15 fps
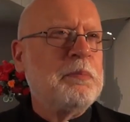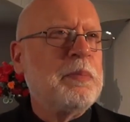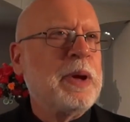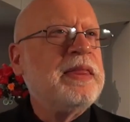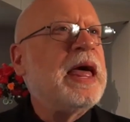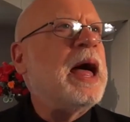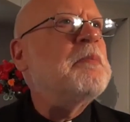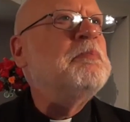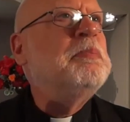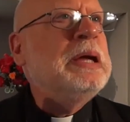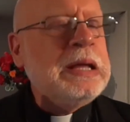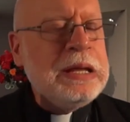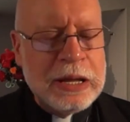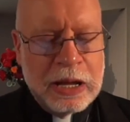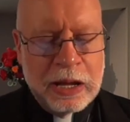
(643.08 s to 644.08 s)
May that
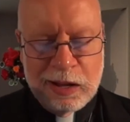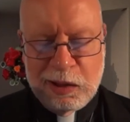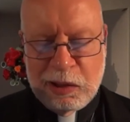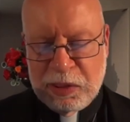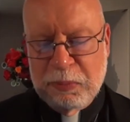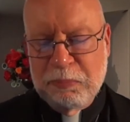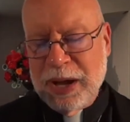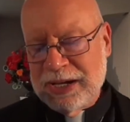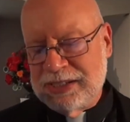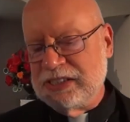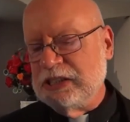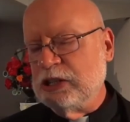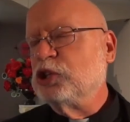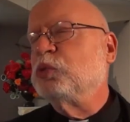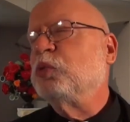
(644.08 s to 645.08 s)
be the
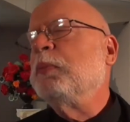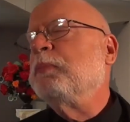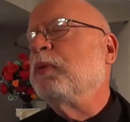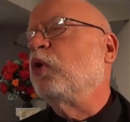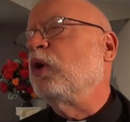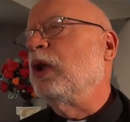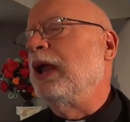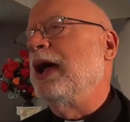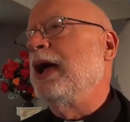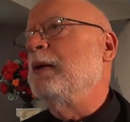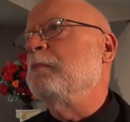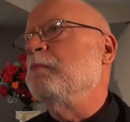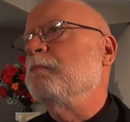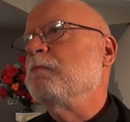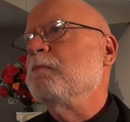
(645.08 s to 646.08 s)
message we proclaim,
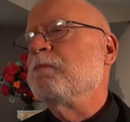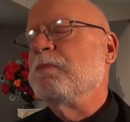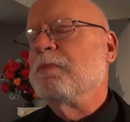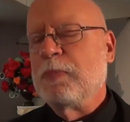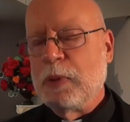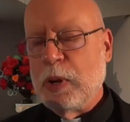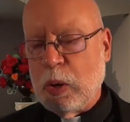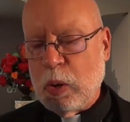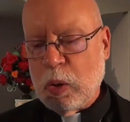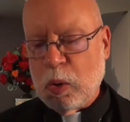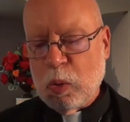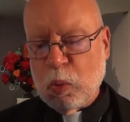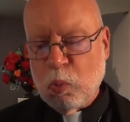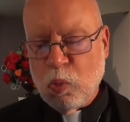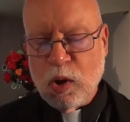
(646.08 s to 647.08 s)

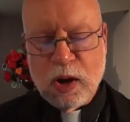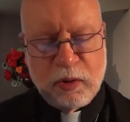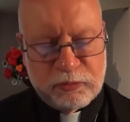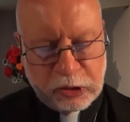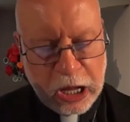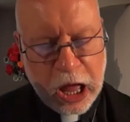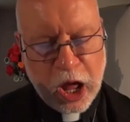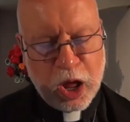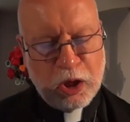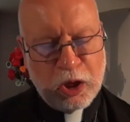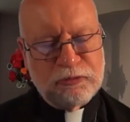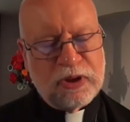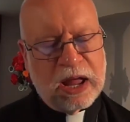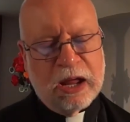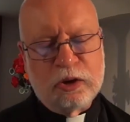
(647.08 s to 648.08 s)
one of
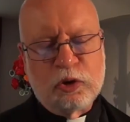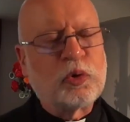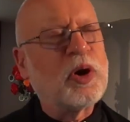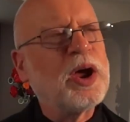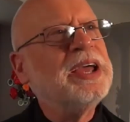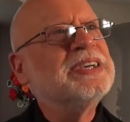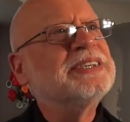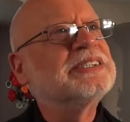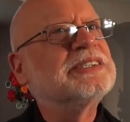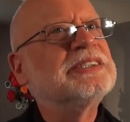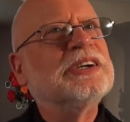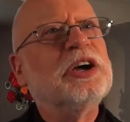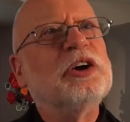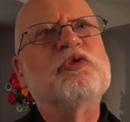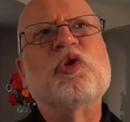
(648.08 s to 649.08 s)
love and grace
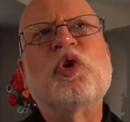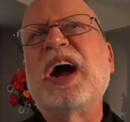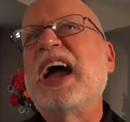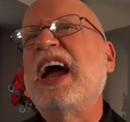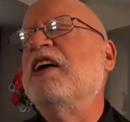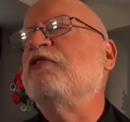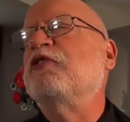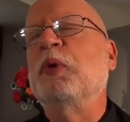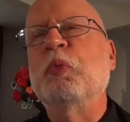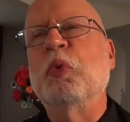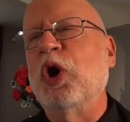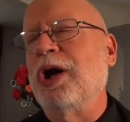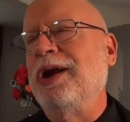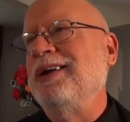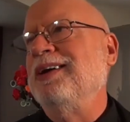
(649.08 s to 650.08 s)
for
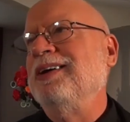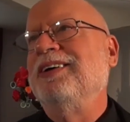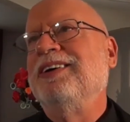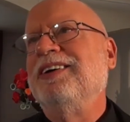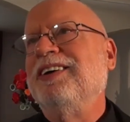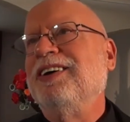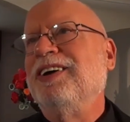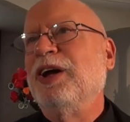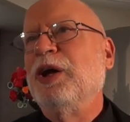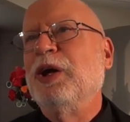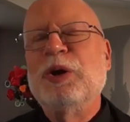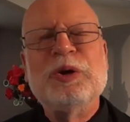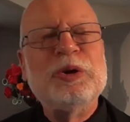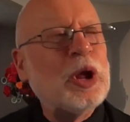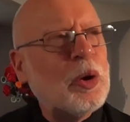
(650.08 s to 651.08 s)
everyone,
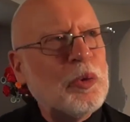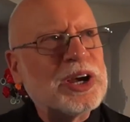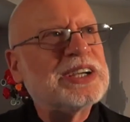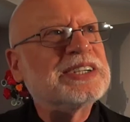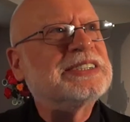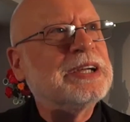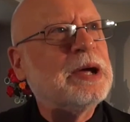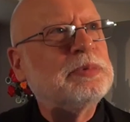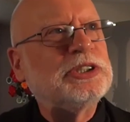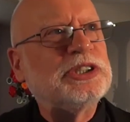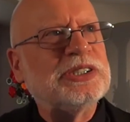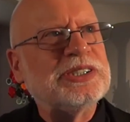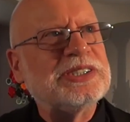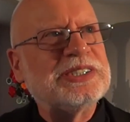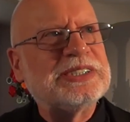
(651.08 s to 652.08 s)
no
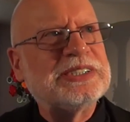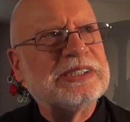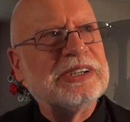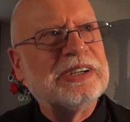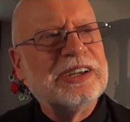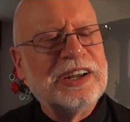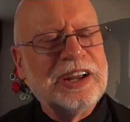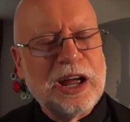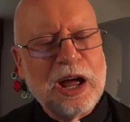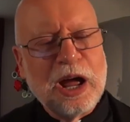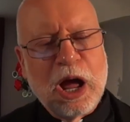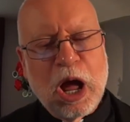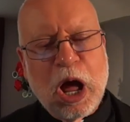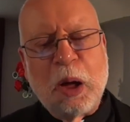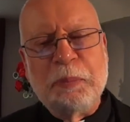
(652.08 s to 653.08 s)
exceptions.
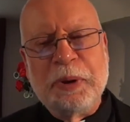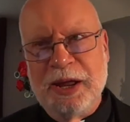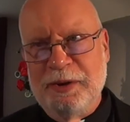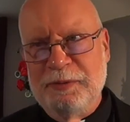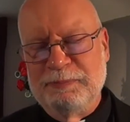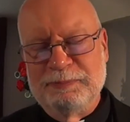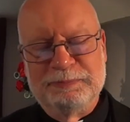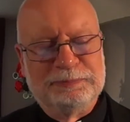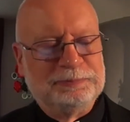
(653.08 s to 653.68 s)
Amen.